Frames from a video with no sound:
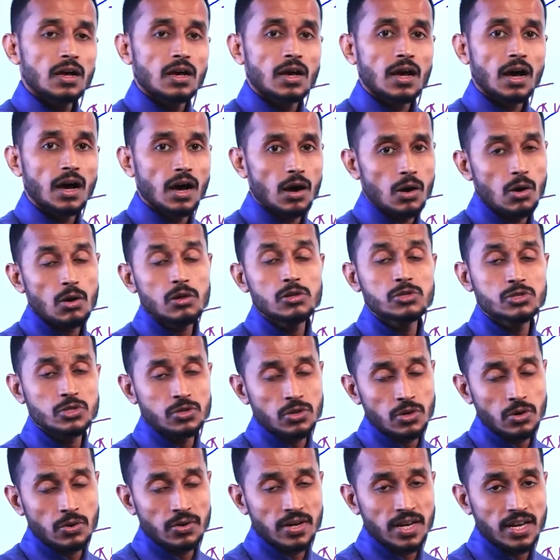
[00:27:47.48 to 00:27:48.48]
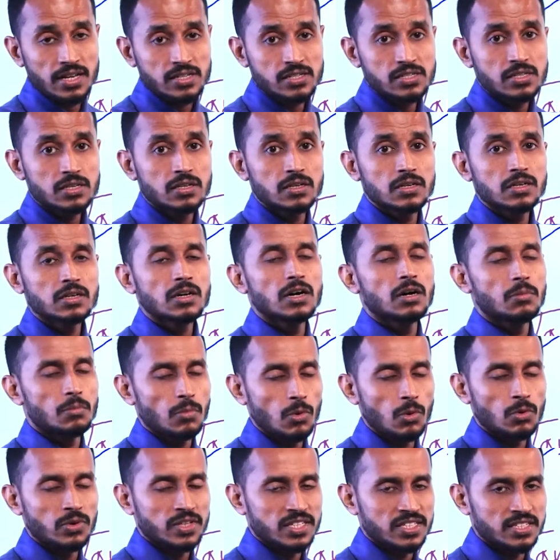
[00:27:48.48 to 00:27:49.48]
are also known as
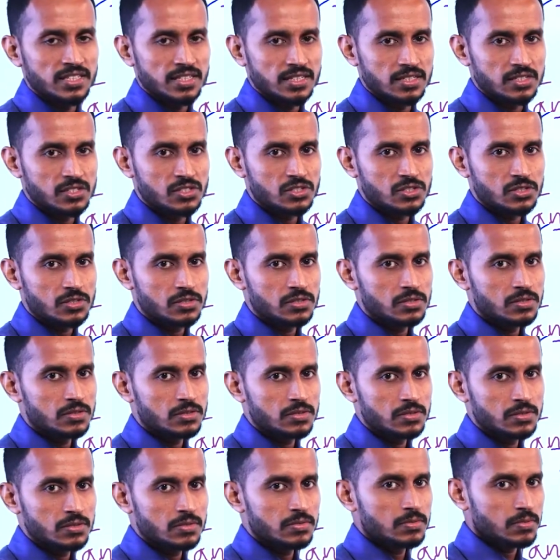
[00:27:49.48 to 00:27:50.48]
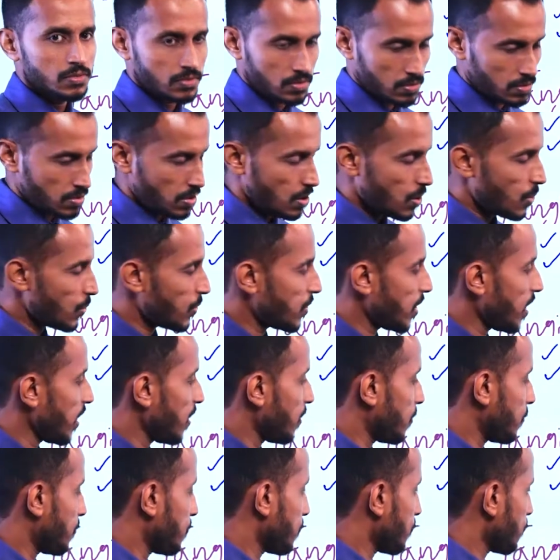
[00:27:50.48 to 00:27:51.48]
commodities.
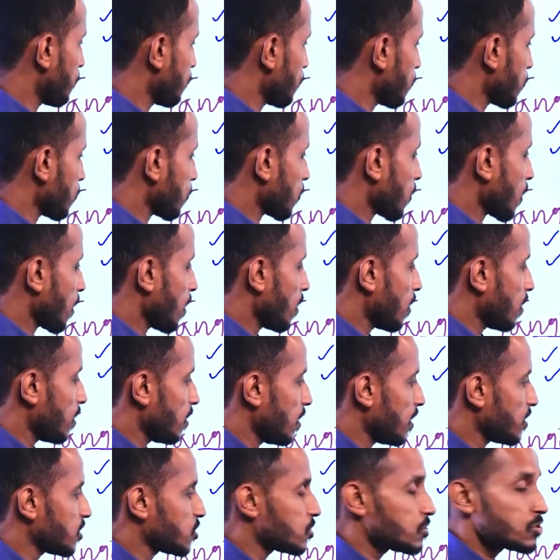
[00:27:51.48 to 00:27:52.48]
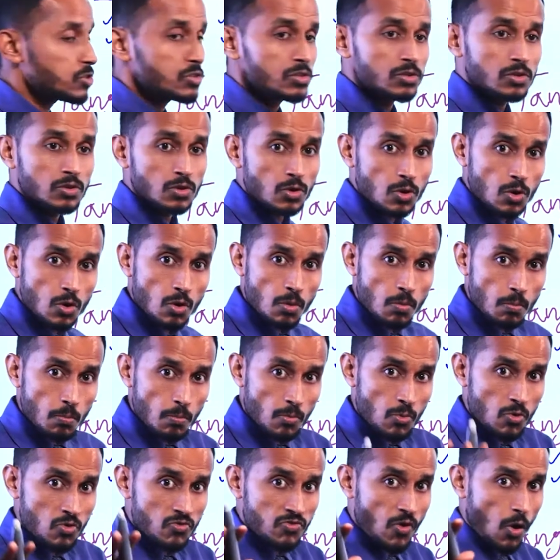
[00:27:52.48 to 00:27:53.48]
Okay, let's
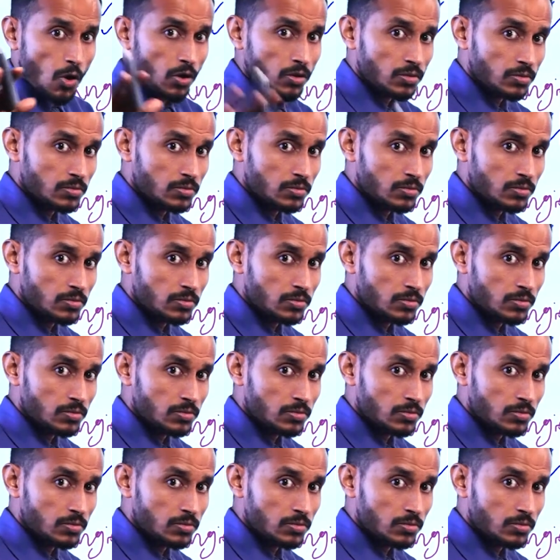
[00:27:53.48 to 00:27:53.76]
move on.